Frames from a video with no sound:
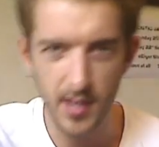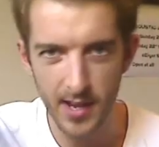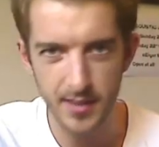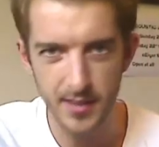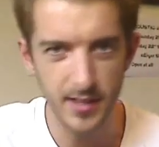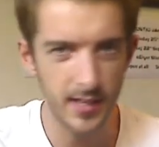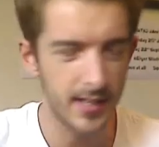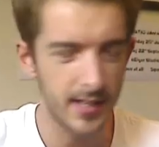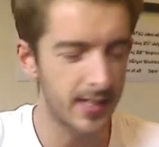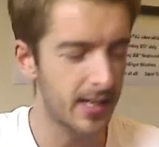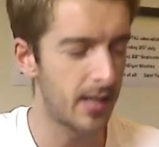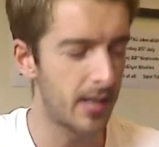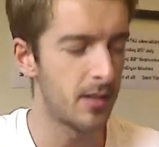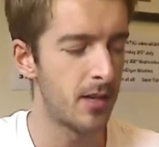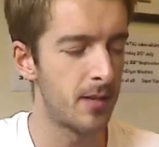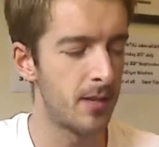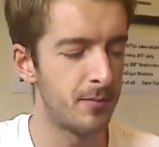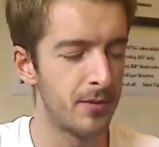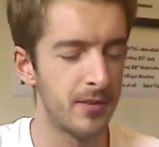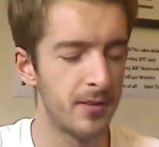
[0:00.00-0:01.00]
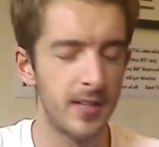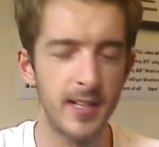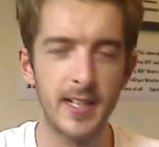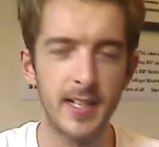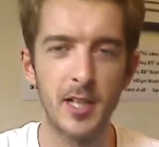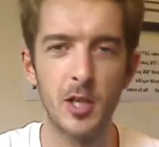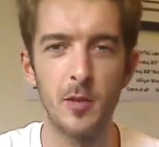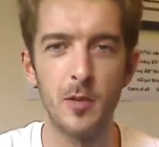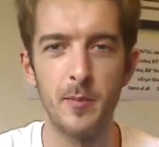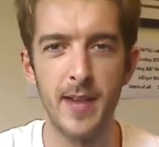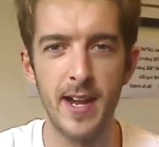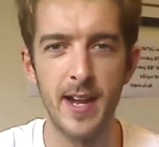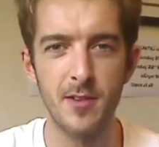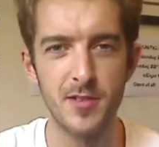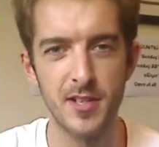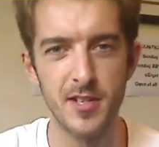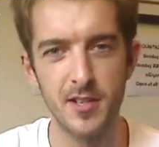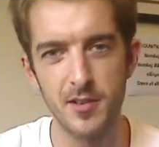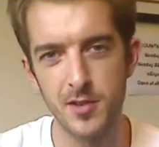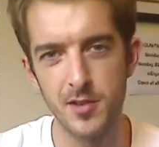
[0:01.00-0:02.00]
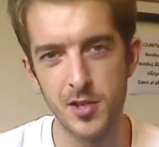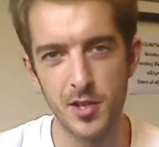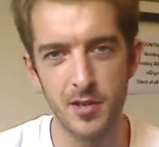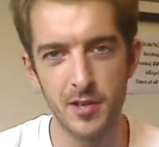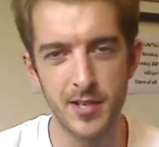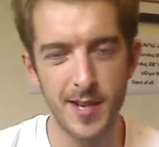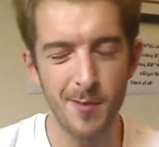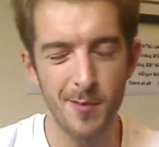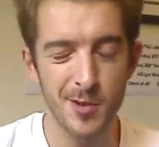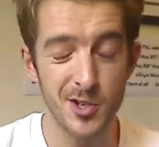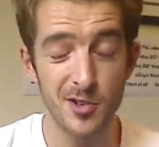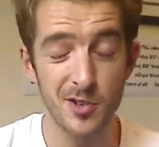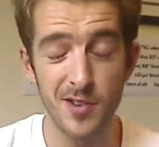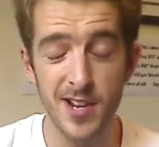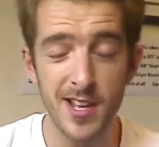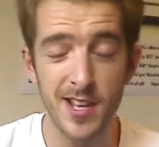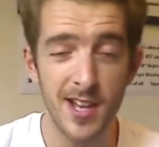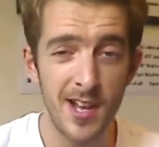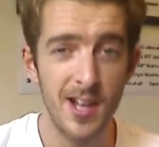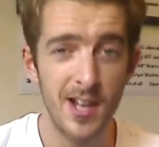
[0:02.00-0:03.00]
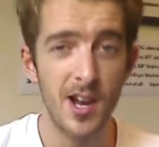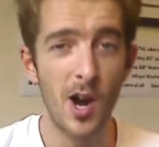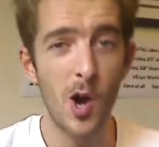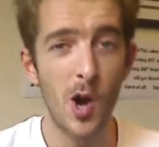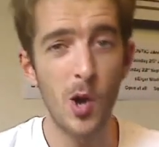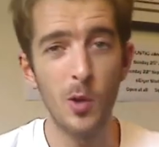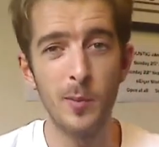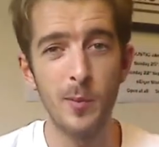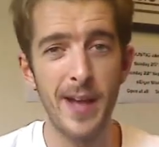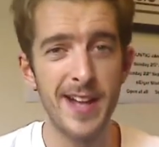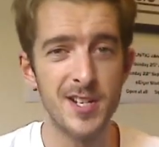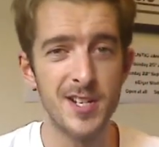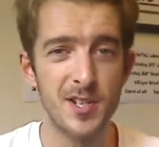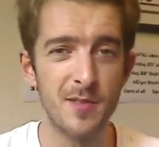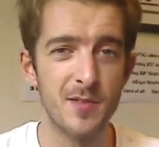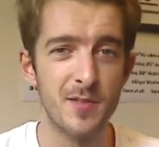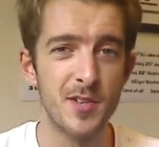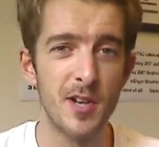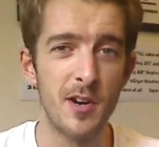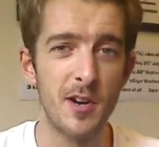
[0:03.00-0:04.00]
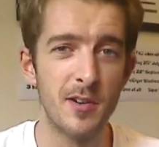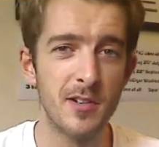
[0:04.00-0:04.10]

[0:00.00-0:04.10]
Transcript: Uh, the link I'll, I'll, put the link up now to show, demonstrate a whole batch of